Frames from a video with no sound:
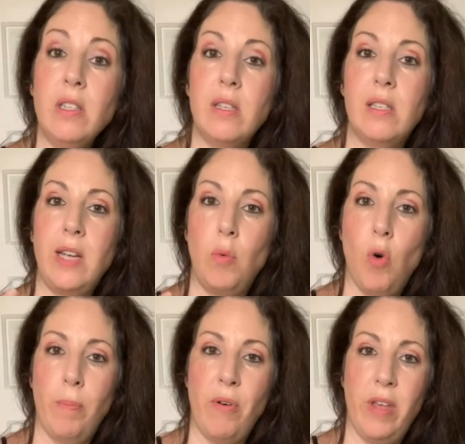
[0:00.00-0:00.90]
to stay
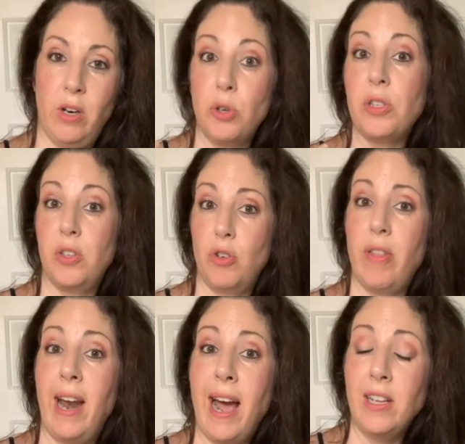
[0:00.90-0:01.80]
warmer than her sister
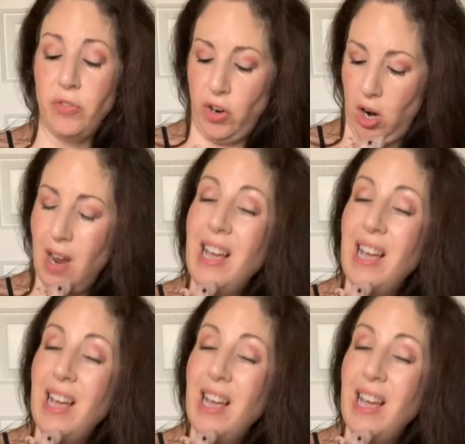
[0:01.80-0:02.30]
that has fur,